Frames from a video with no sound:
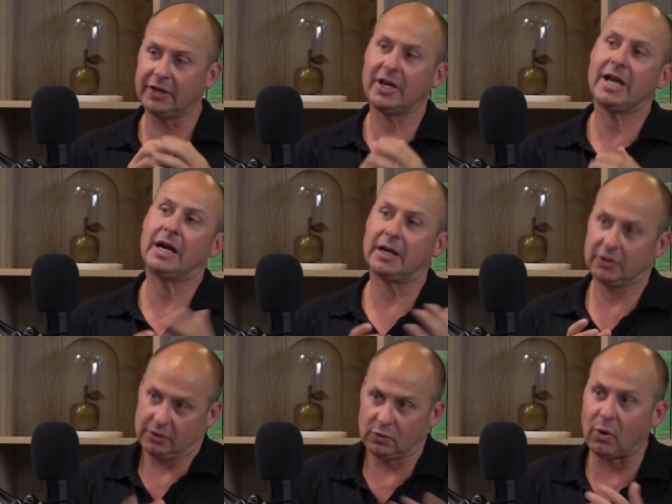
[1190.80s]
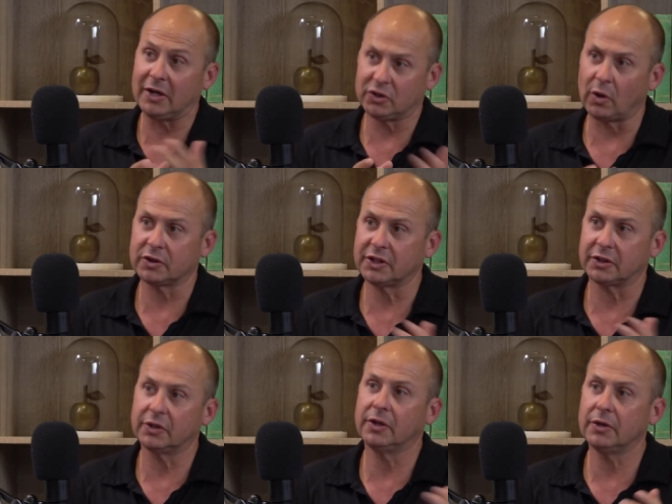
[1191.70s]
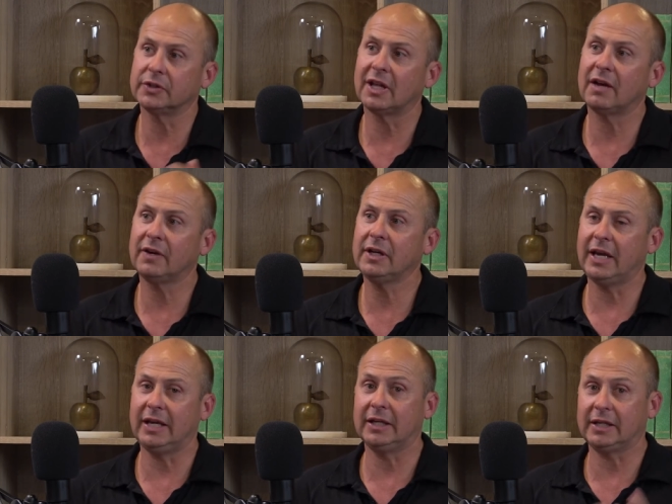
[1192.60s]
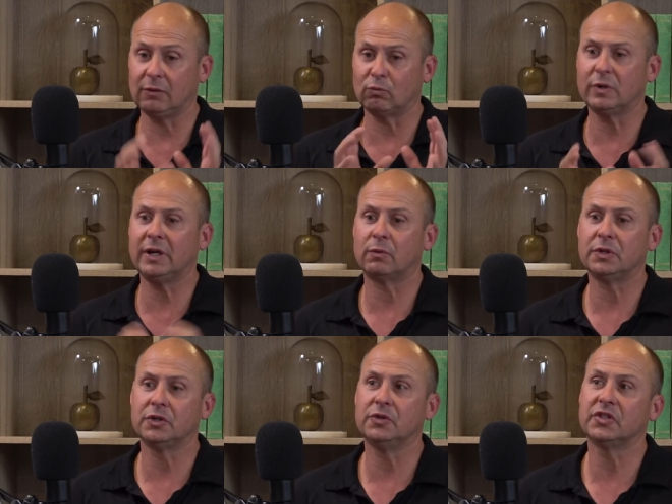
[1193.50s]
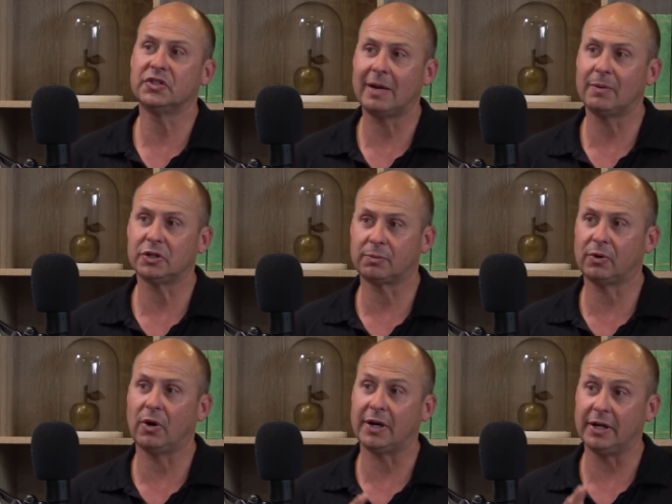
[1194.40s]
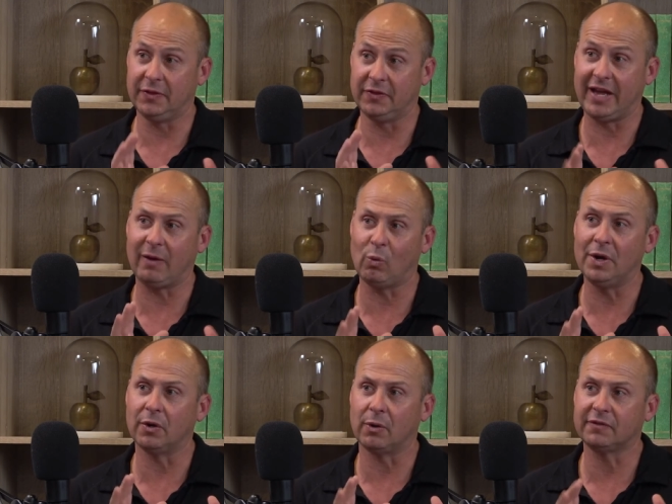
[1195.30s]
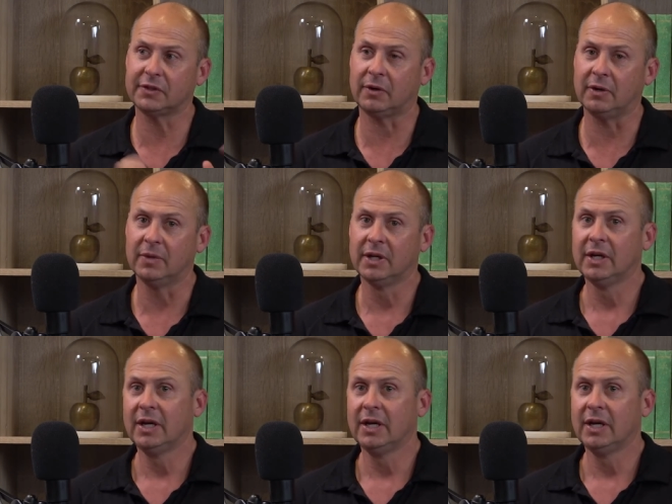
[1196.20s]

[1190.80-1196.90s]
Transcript: that they are quite toxic to those larvae, and it can really reduce the damage of piranha in that window of time.